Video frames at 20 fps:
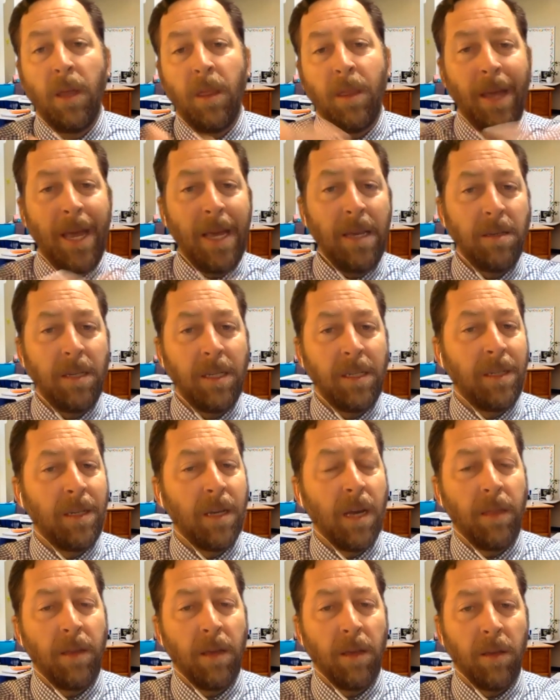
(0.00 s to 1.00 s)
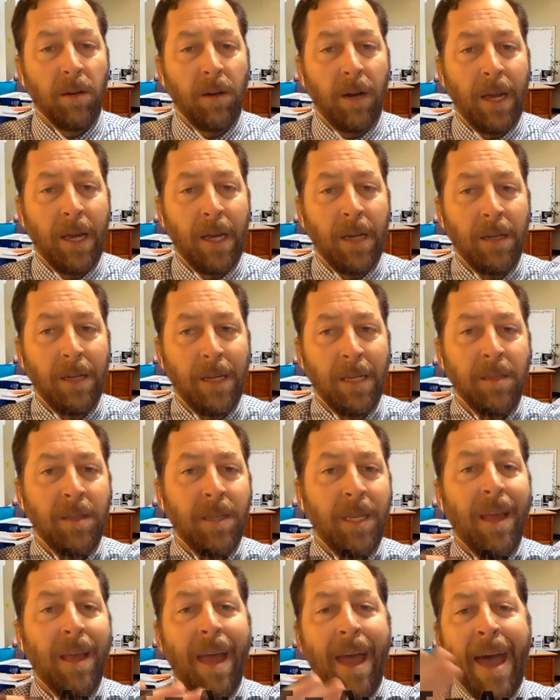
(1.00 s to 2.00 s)
The ACT, on the other hand, is
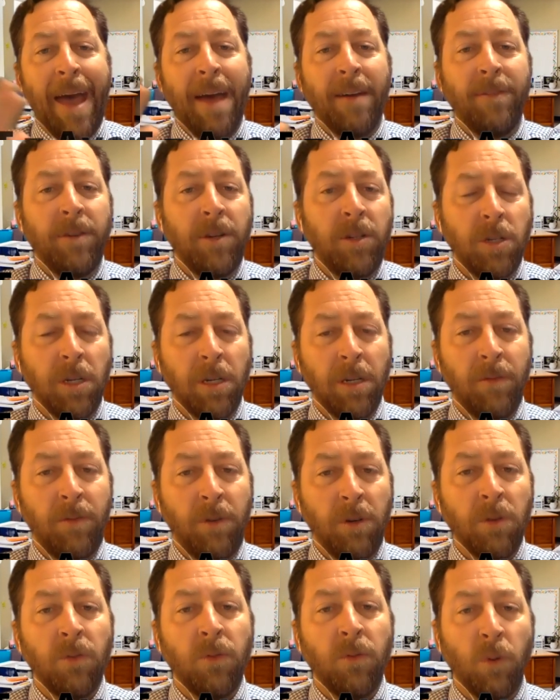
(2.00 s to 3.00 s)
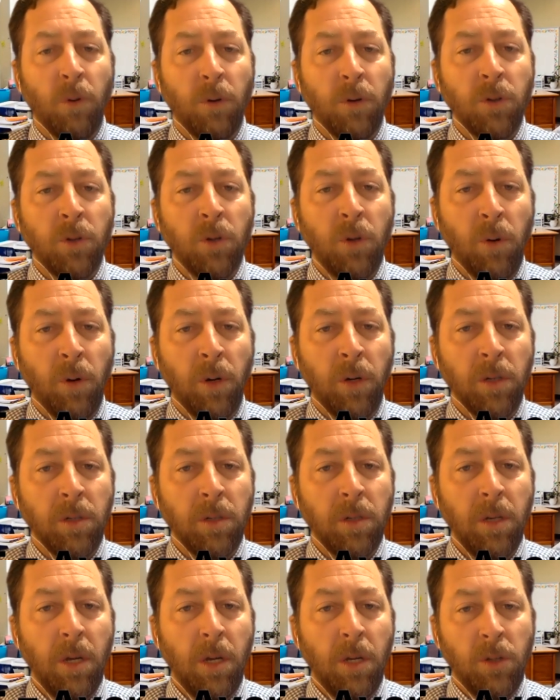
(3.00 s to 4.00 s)
the average of your 4
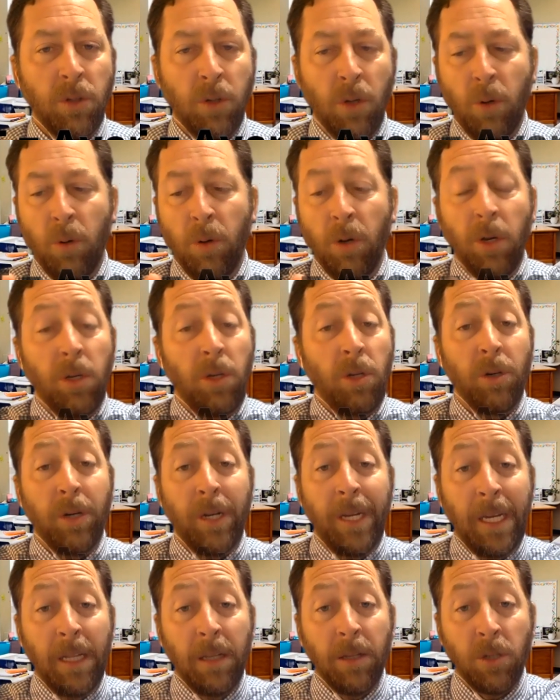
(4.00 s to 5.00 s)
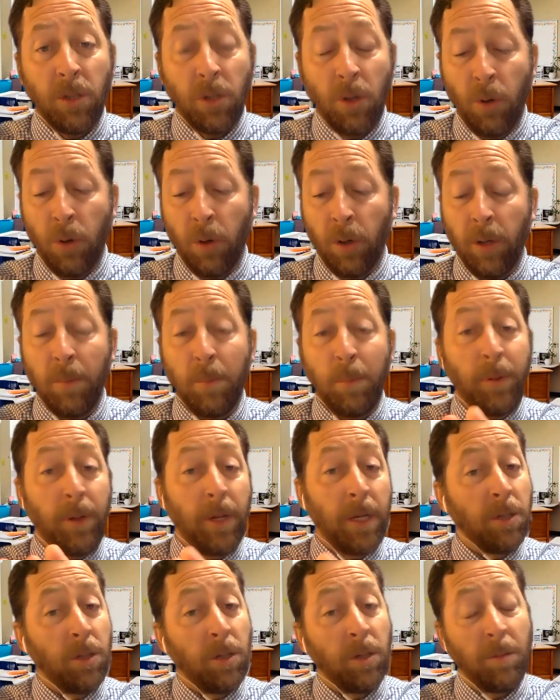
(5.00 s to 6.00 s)
scores. So your English score
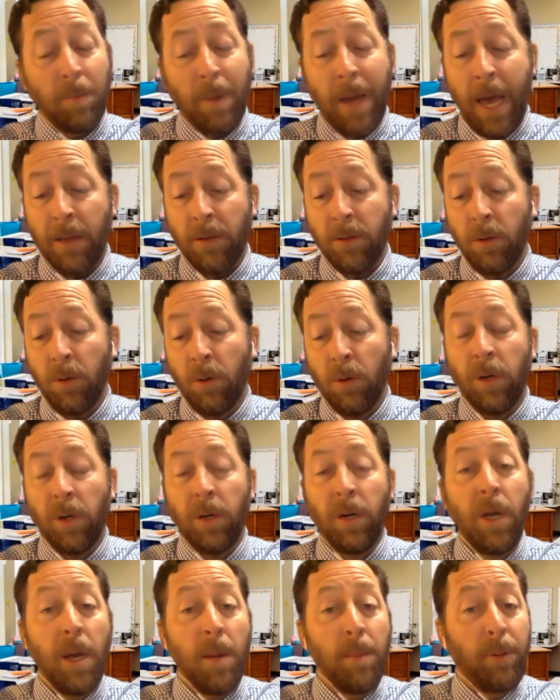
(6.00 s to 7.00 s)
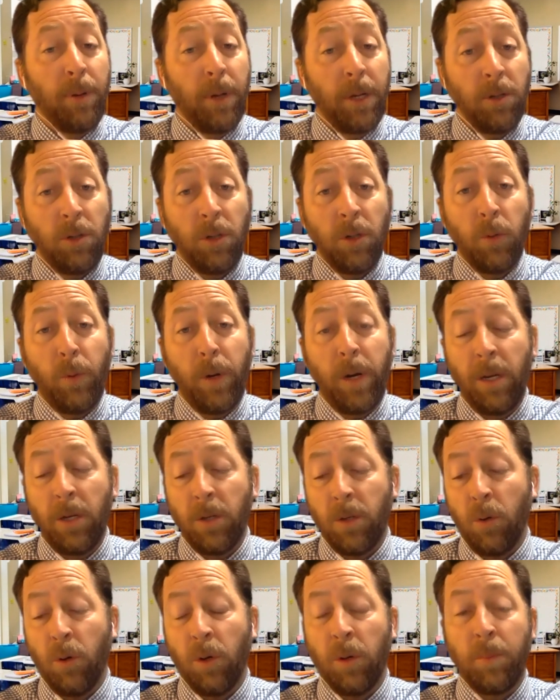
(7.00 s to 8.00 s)
plus your math score plus your reading
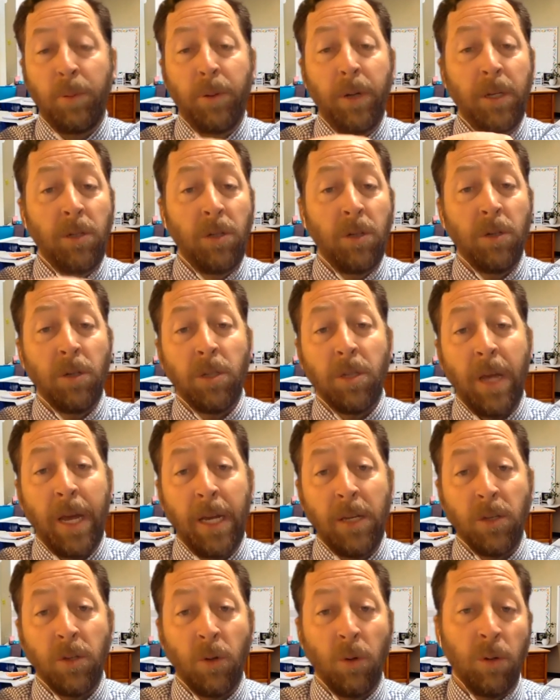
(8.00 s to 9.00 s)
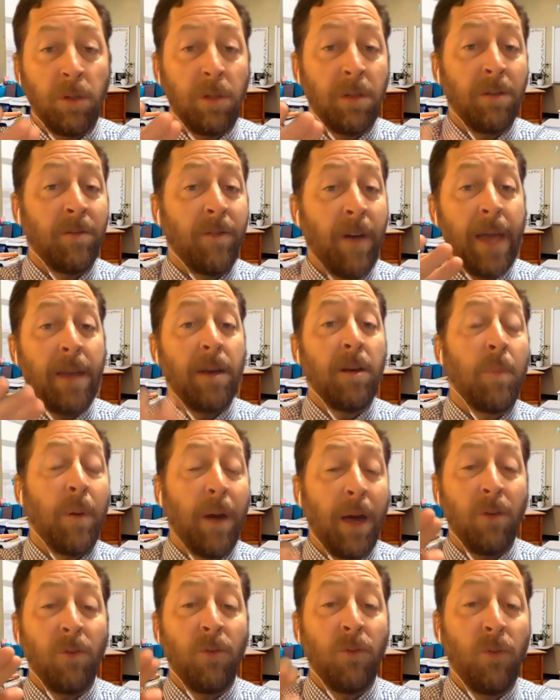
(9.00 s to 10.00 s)
score plus your science score divided
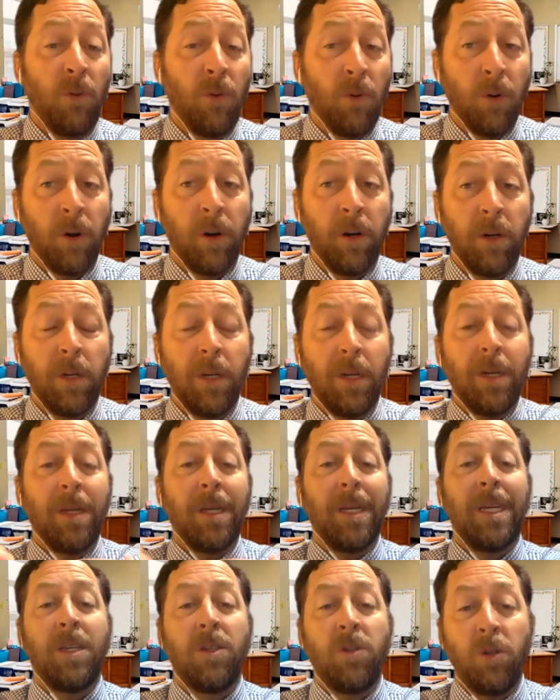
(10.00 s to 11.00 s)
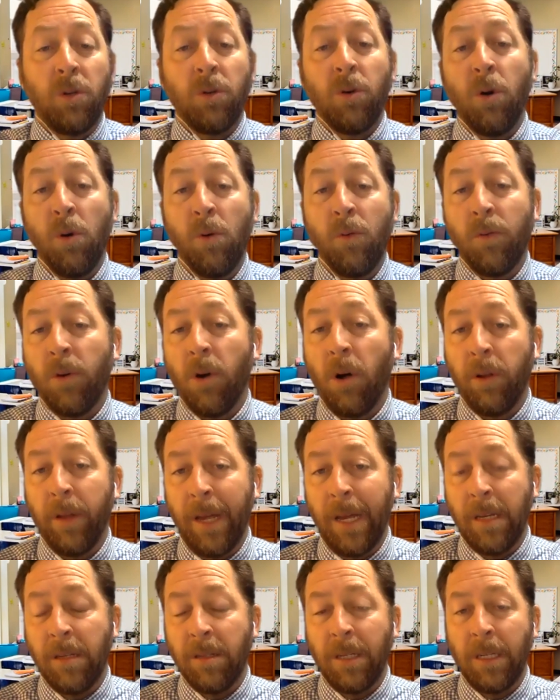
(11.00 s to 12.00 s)
by 4 is your overall
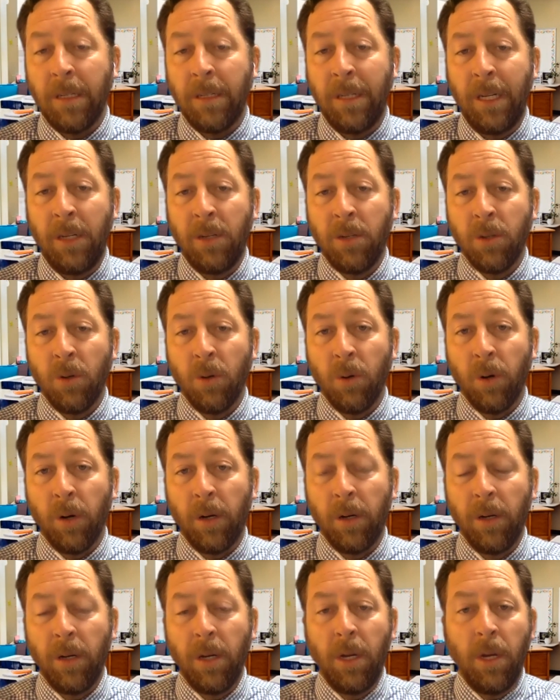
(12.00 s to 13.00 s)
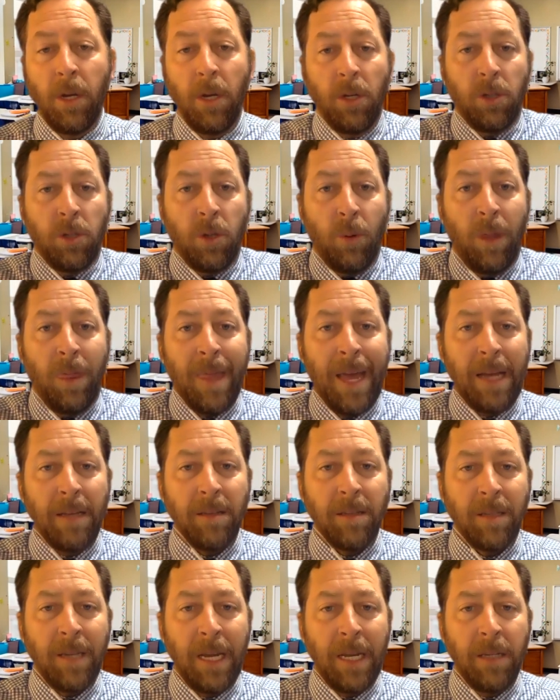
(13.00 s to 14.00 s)
ACT score. So in that
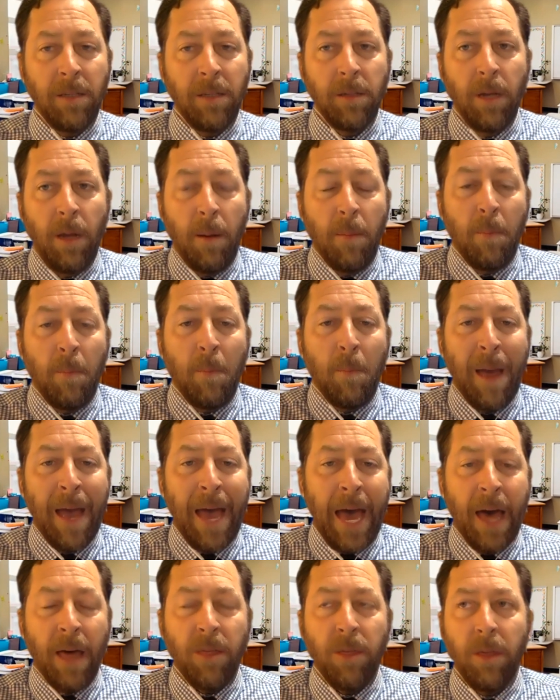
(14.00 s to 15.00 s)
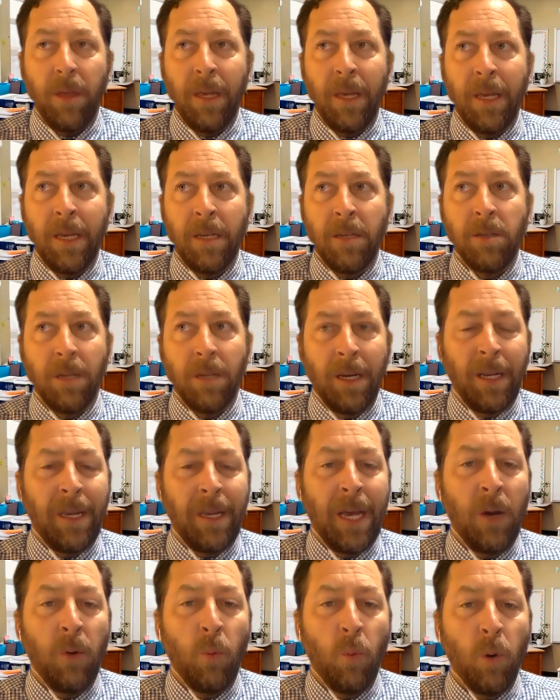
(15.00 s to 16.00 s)
sense, math is,
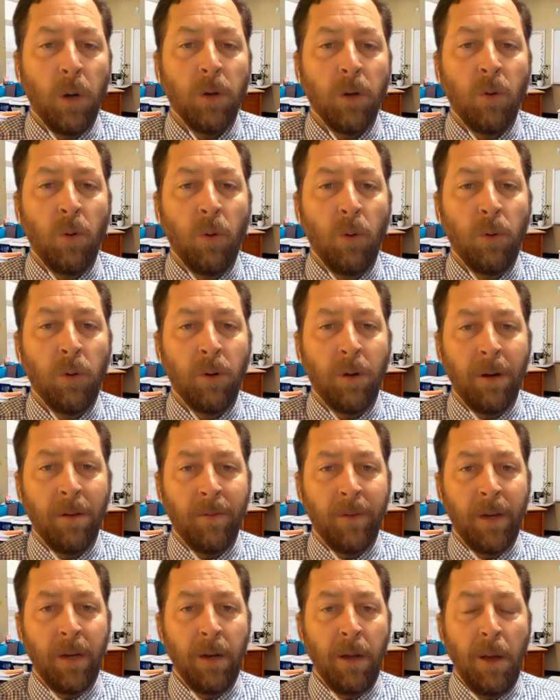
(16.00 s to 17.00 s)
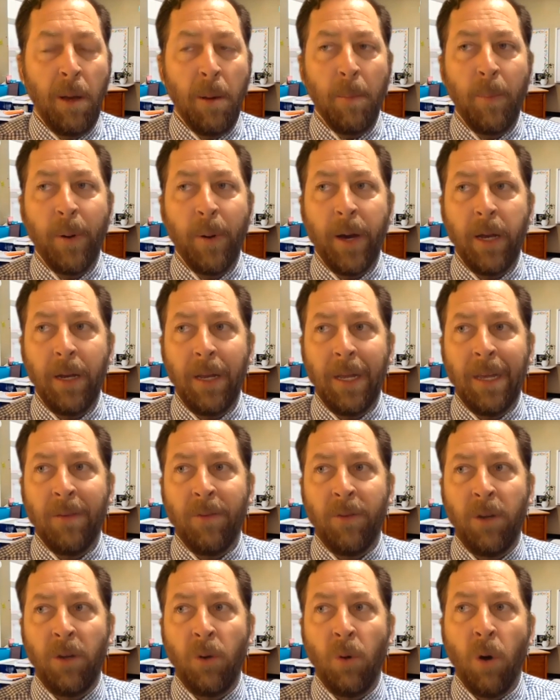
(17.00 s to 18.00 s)
again, 1/4 of it, but
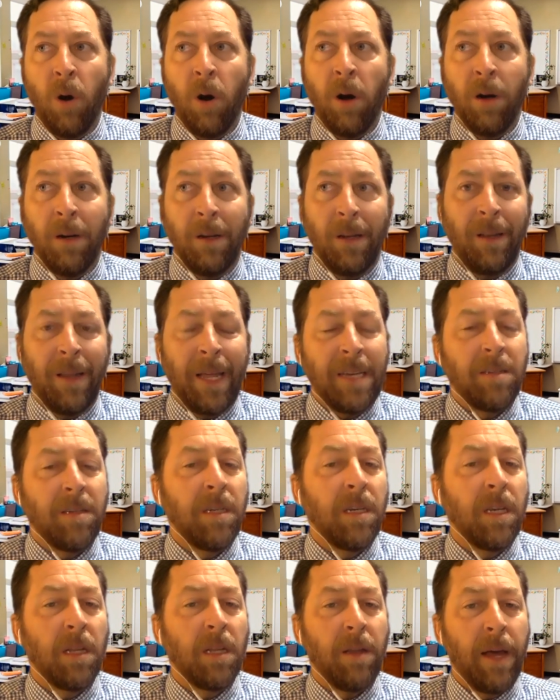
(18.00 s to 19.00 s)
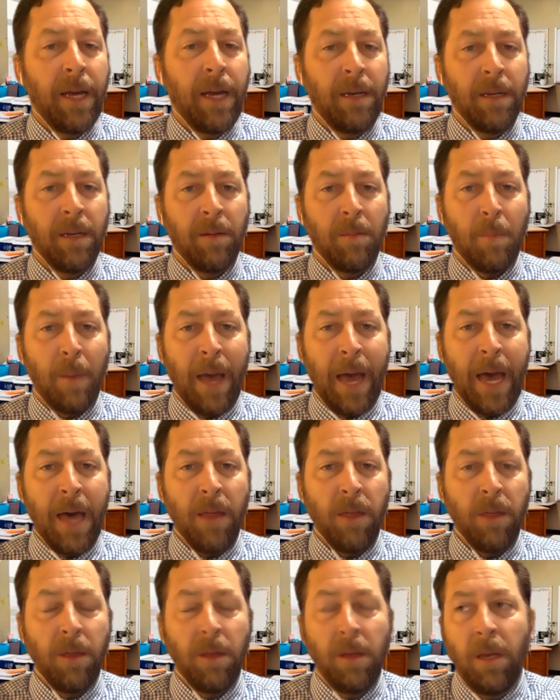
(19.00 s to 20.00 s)
if you are less inclined in
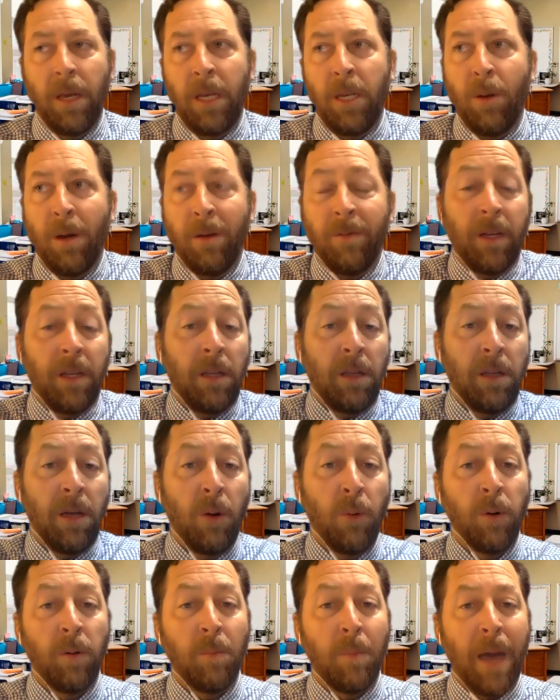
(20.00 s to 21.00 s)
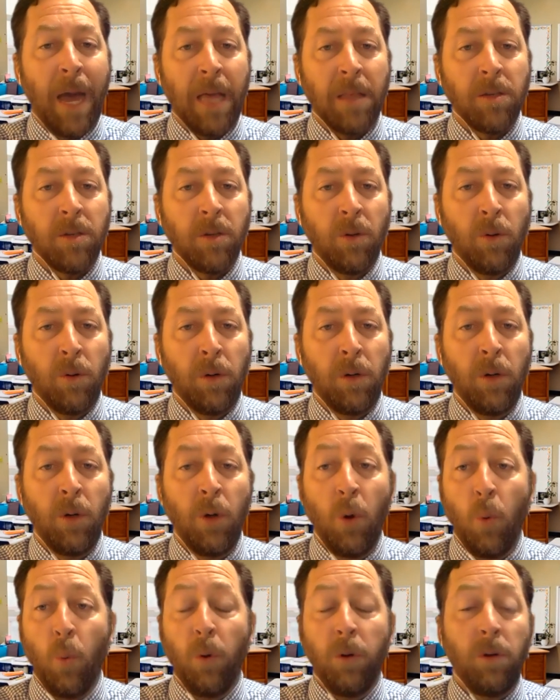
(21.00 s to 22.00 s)
math and you have a lower math score,
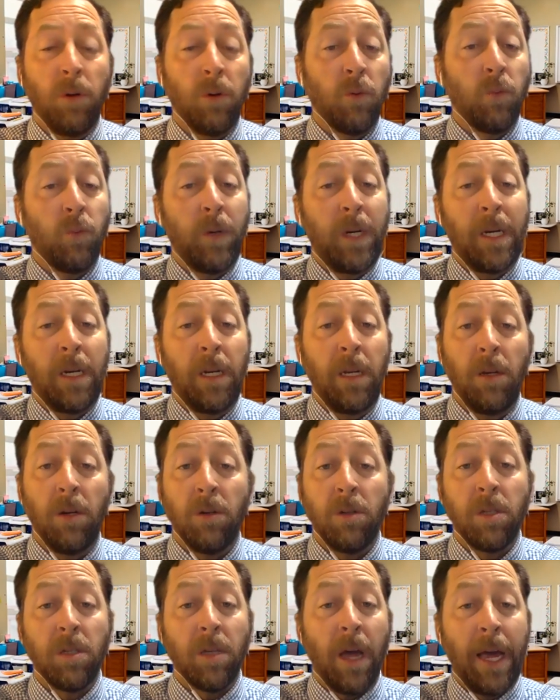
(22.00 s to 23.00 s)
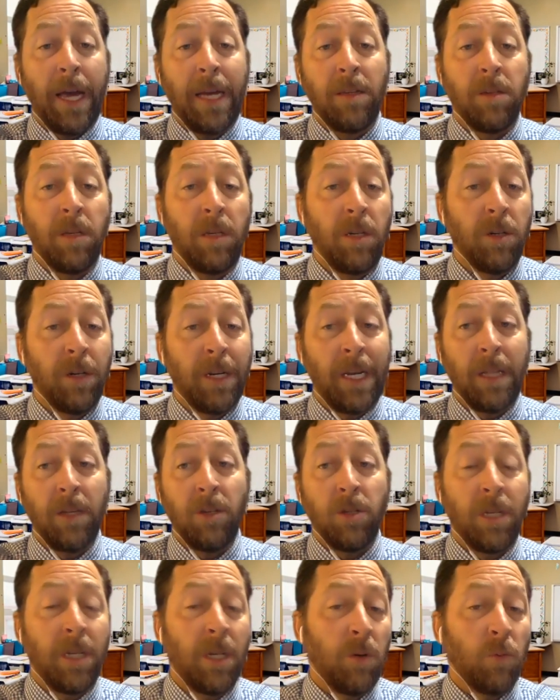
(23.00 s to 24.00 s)
well, your reading, your science, and your
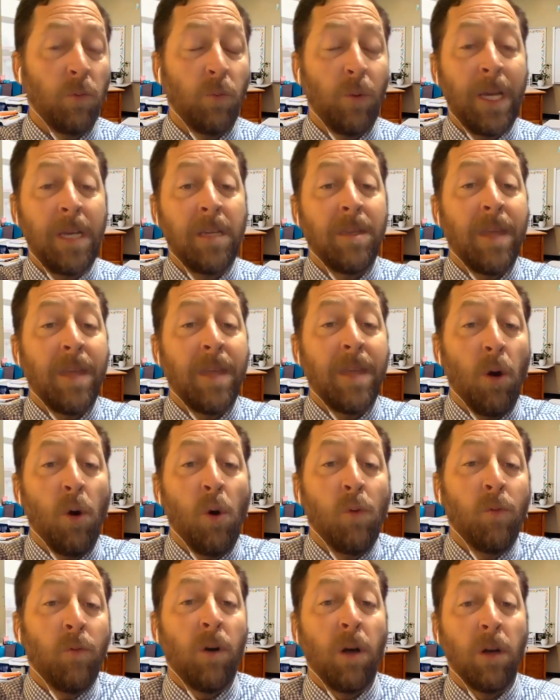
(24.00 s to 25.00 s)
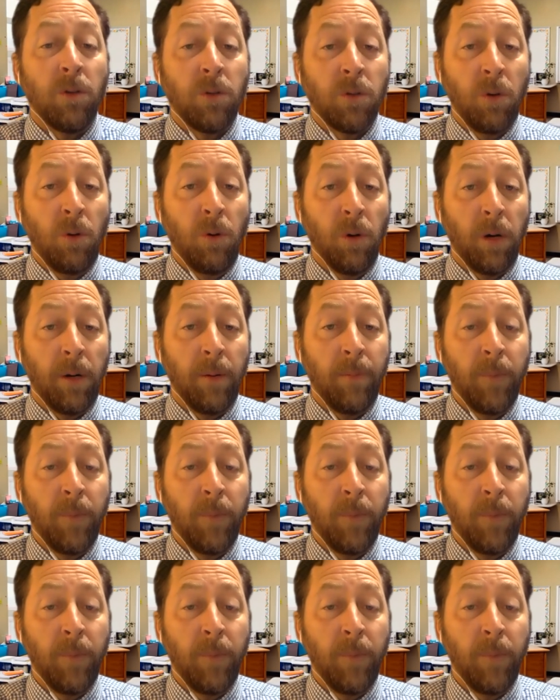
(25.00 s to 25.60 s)
English can raise that overall score.